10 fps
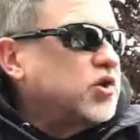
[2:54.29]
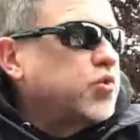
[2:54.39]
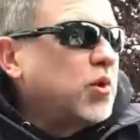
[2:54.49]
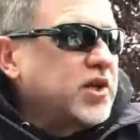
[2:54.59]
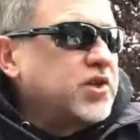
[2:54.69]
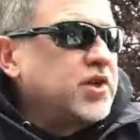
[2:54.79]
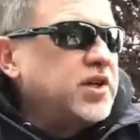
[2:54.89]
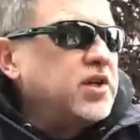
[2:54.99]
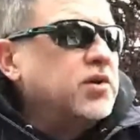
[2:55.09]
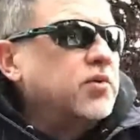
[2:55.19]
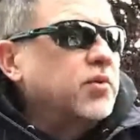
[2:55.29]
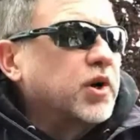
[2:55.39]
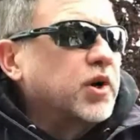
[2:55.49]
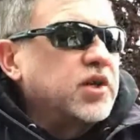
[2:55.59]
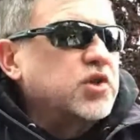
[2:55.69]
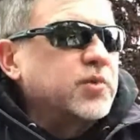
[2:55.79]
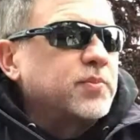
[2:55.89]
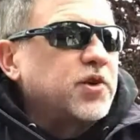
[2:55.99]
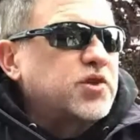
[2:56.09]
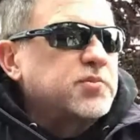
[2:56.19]
it's windy, we're getting some
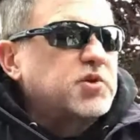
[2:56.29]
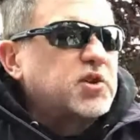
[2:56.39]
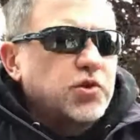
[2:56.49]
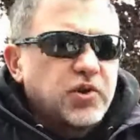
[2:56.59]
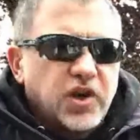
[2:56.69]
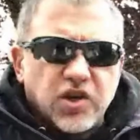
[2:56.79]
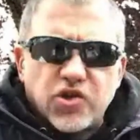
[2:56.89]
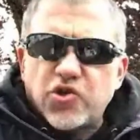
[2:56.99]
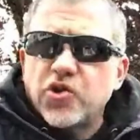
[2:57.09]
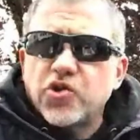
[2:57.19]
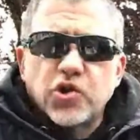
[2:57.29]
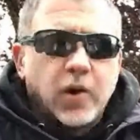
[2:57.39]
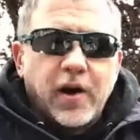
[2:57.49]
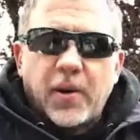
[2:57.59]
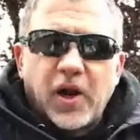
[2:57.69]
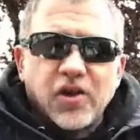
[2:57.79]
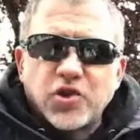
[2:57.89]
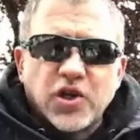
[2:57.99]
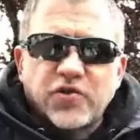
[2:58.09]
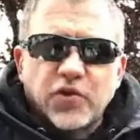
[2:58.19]
pretty substantial gusts, so I
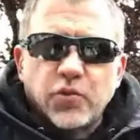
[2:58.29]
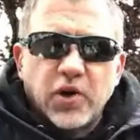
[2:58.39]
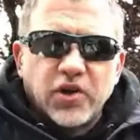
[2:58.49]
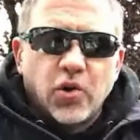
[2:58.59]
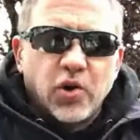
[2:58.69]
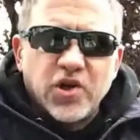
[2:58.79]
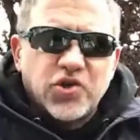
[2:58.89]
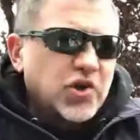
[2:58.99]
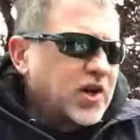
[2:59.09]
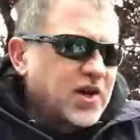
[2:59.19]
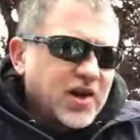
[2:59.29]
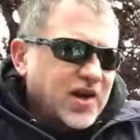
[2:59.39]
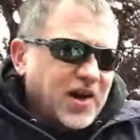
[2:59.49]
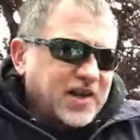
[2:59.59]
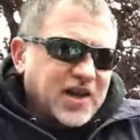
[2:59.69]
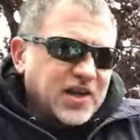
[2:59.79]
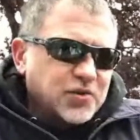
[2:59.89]
apologize for the wind noise. I can't